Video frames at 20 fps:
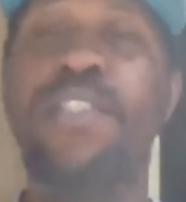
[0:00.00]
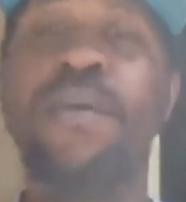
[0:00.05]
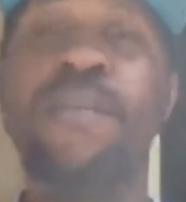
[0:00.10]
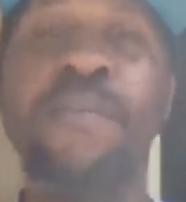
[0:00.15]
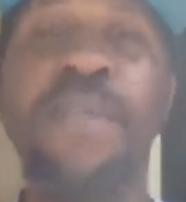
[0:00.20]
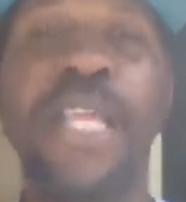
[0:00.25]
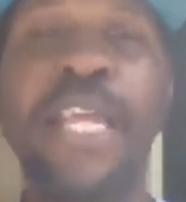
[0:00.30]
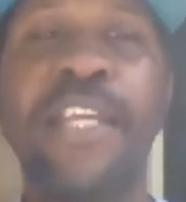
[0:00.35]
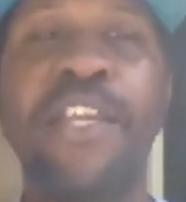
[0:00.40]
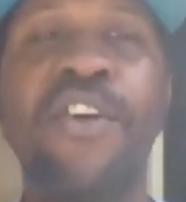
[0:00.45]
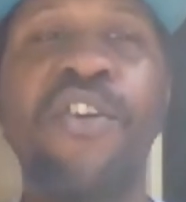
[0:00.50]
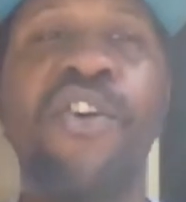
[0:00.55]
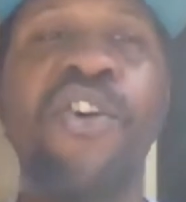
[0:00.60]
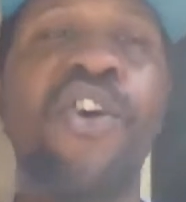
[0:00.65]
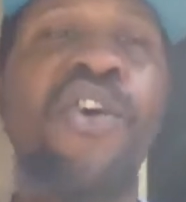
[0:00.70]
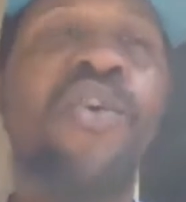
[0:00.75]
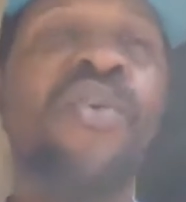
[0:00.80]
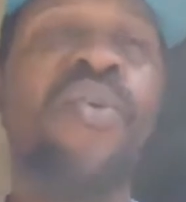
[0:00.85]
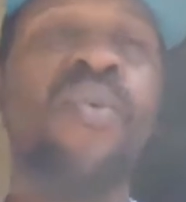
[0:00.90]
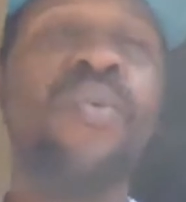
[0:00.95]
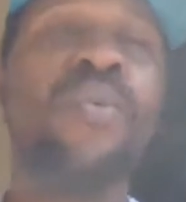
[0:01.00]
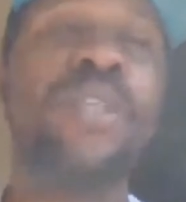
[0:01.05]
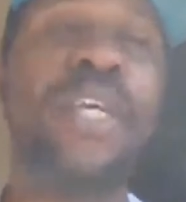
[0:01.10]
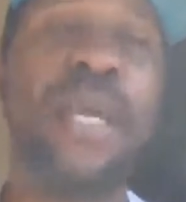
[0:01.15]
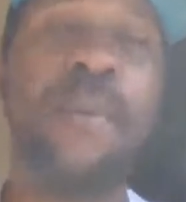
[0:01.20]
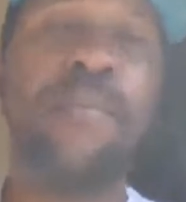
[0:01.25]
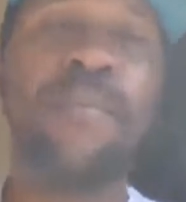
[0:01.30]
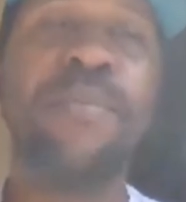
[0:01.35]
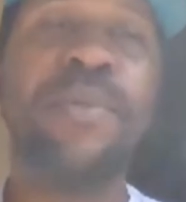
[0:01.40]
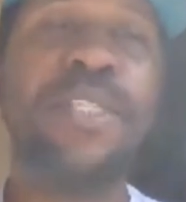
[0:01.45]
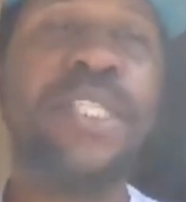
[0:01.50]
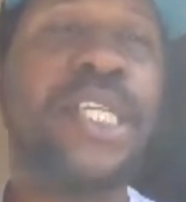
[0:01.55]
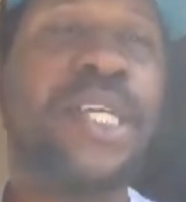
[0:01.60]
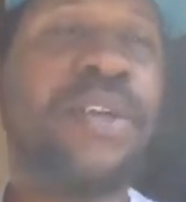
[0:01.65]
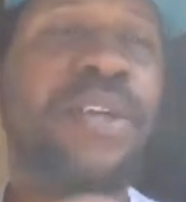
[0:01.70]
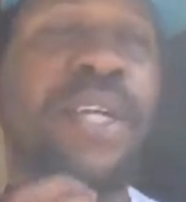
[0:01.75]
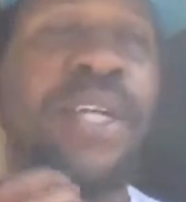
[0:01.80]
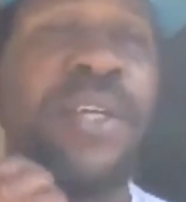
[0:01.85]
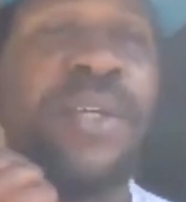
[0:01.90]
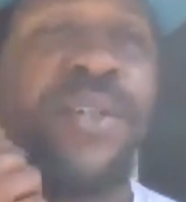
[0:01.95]
something like your own type of
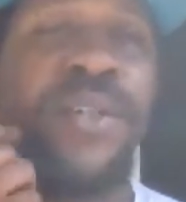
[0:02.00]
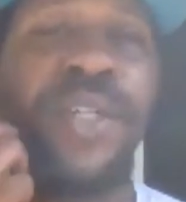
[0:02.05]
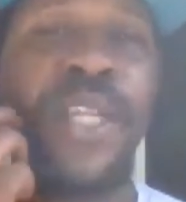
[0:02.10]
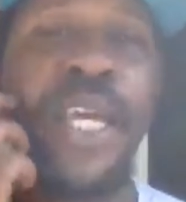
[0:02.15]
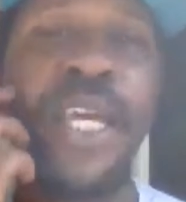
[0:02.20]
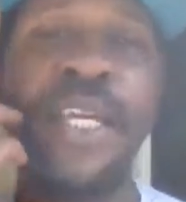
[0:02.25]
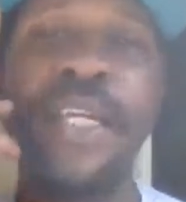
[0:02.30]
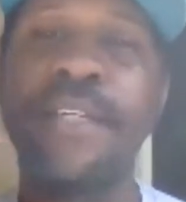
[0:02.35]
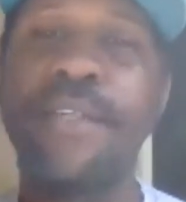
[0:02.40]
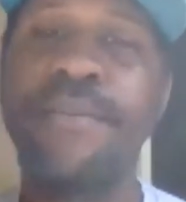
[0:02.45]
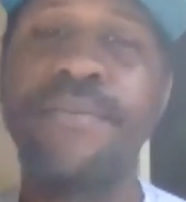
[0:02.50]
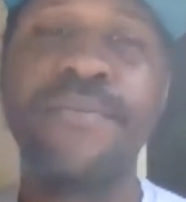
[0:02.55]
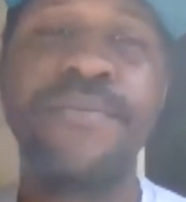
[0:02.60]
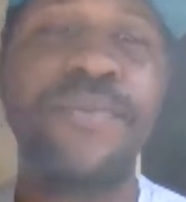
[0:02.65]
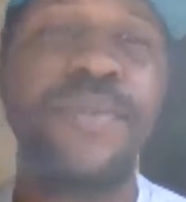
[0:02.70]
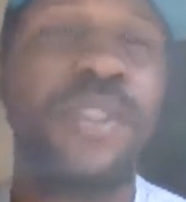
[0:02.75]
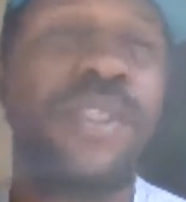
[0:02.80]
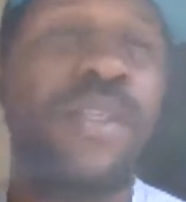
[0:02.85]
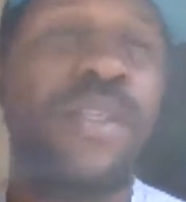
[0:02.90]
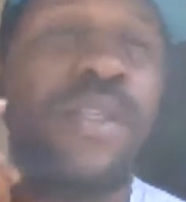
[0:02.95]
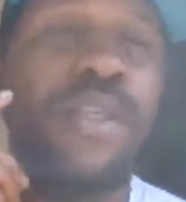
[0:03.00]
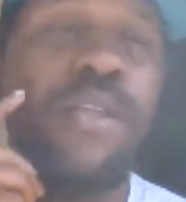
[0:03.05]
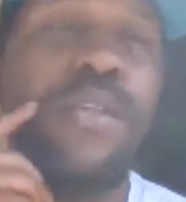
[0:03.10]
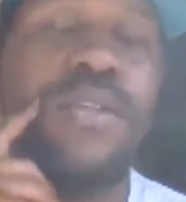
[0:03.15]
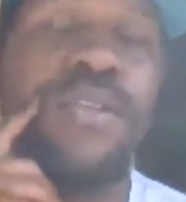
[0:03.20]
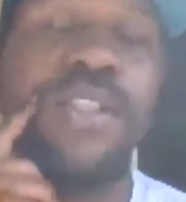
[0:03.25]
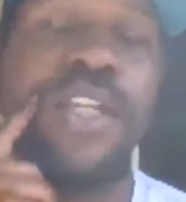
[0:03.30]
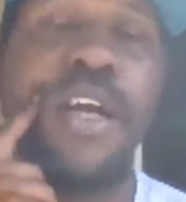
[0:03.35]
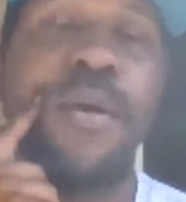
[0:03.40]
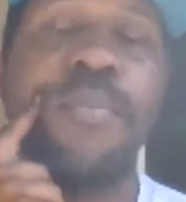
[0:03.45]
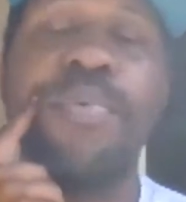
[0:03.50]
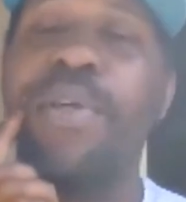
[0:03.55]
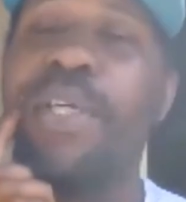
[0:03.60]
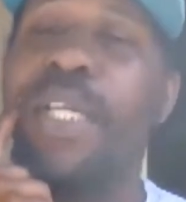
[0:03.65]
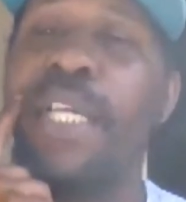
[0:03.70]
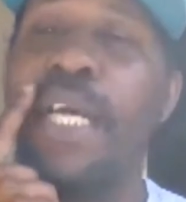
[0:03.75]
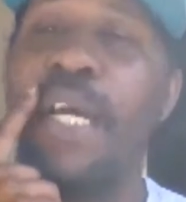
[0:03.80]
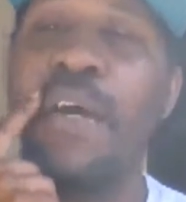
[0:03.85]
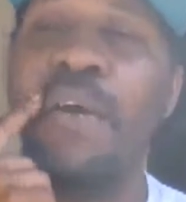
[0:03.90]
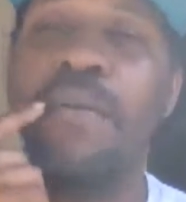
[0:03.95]
material, like start
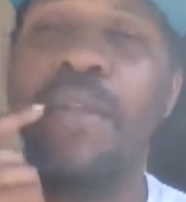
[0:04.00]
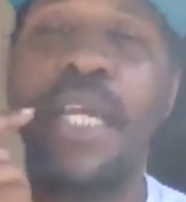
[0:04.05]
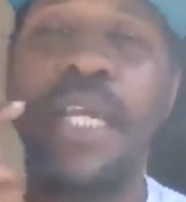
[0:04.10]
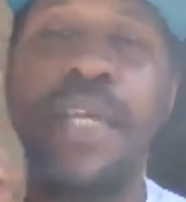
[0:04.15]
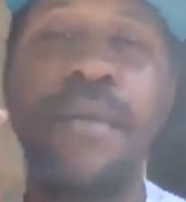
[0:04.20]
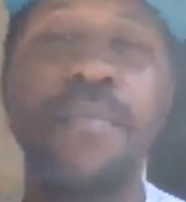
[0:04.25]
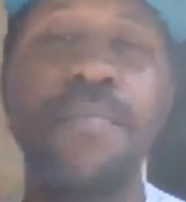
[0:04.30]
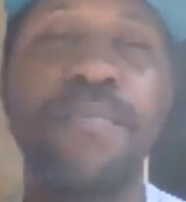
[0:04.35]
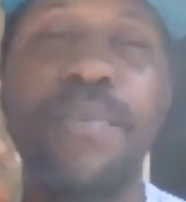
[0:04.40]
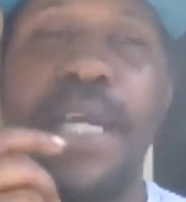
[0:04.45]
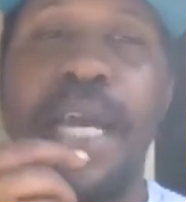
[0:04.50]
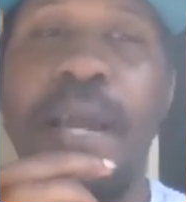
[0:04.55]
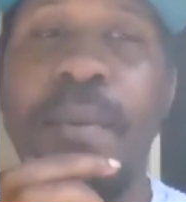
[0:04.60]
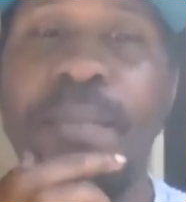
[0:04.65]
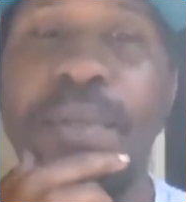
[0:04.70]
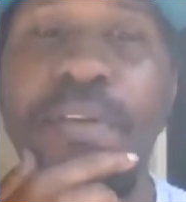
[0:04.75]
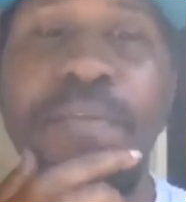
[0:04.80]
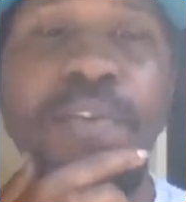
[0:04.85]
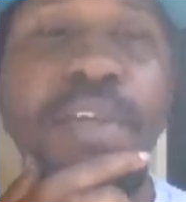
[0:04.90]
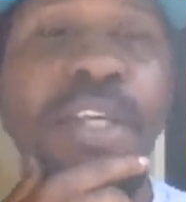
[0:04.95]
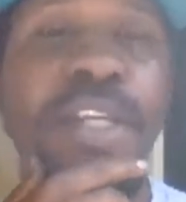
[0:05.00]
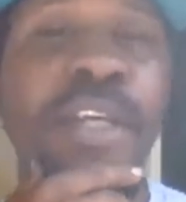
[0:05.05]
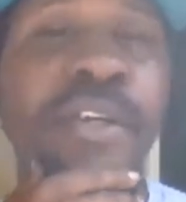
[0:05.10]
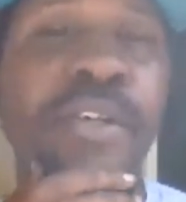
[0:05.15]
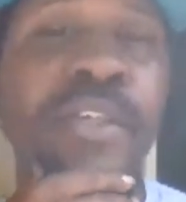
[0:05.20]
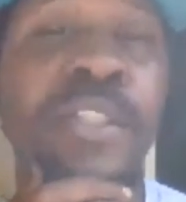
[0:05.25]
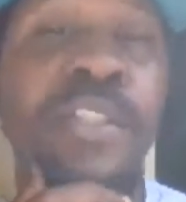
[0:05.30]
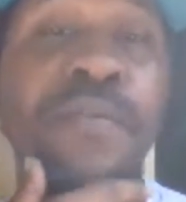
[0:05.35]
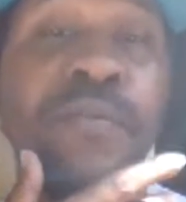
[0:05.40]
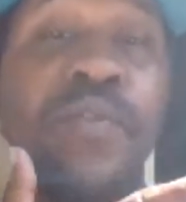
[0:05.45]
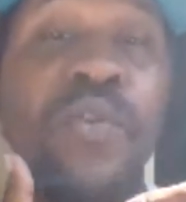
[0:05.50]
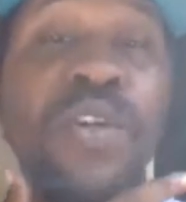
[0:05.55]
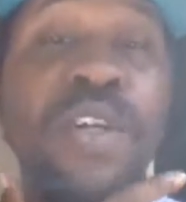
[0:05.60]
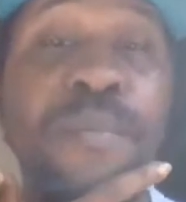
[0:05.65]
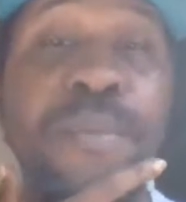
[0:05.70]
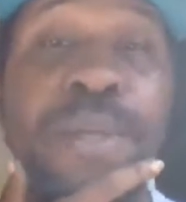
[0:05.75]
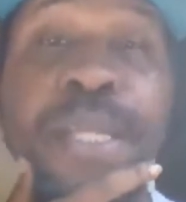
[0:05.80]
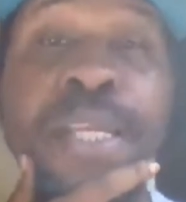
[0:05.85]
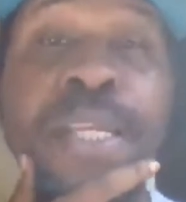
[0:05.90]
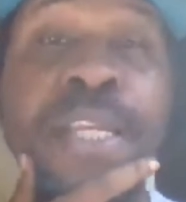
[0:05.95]
putting out like comedy videos if you're a
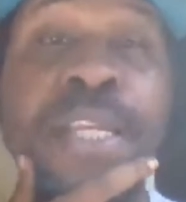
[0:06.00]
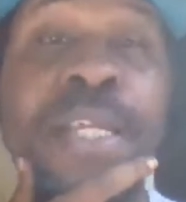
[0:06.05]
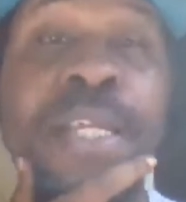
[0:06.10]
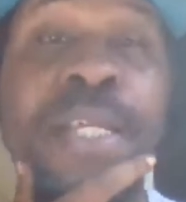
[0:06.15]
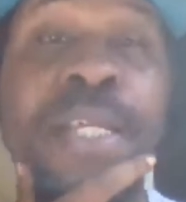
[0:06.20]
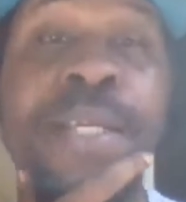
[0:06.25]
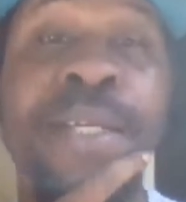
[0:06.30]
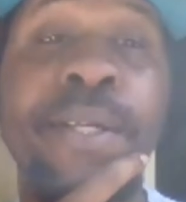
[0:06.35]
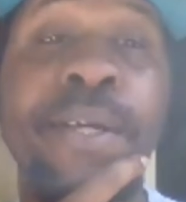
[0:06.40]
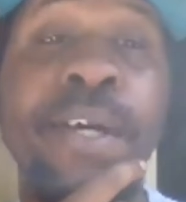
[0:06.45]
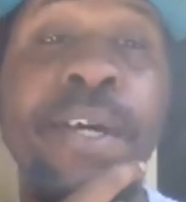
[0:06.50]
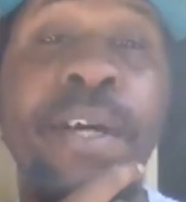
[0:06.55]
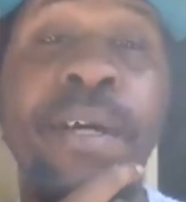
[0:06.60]
comedian.